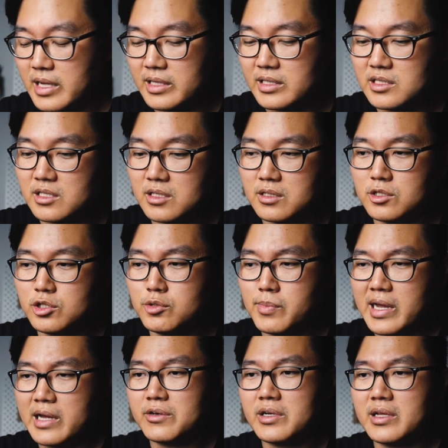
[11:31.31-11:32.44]
and the new
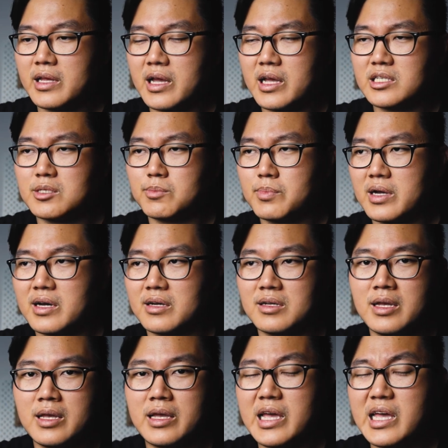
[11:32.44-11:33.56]
battery has about
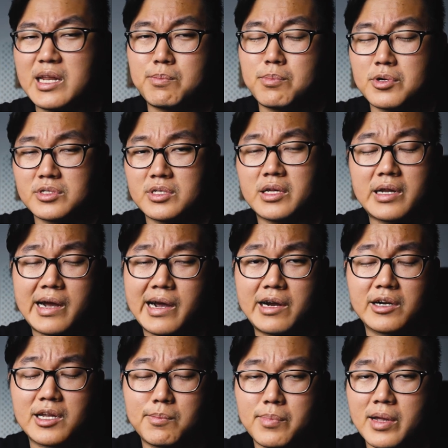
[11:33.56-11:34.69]
80%
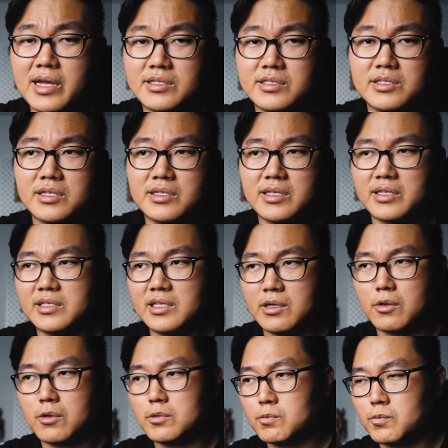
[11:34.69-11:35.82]
higher capacity than the
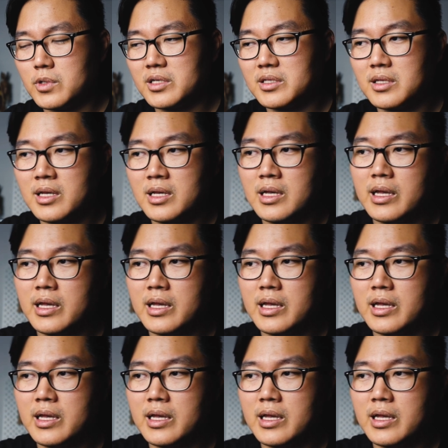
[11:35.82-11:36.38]
old one,